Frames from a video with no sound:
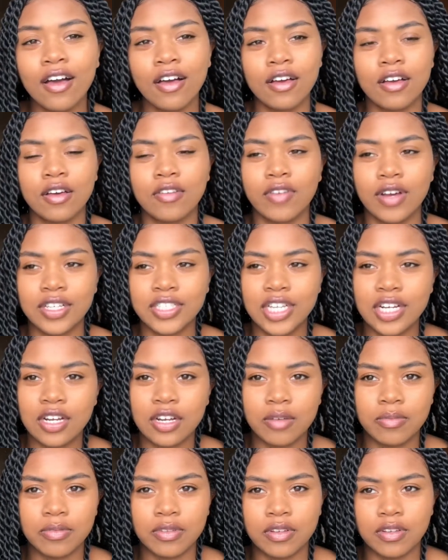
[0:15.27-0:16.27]
I try
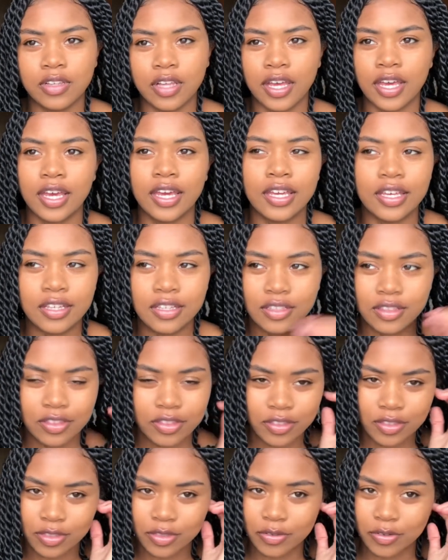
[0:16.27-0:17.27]
to upload like
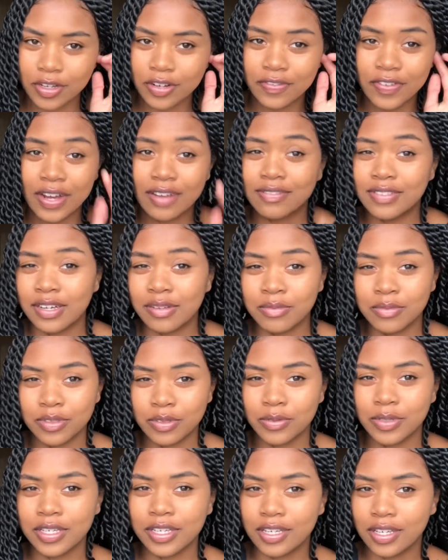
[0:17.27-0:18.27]
3 to 5 times a
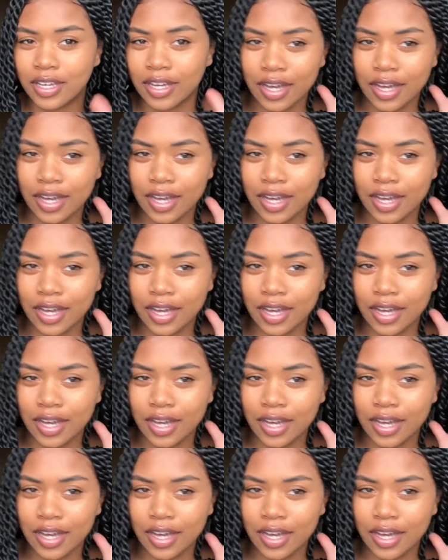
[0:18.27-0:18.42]
week.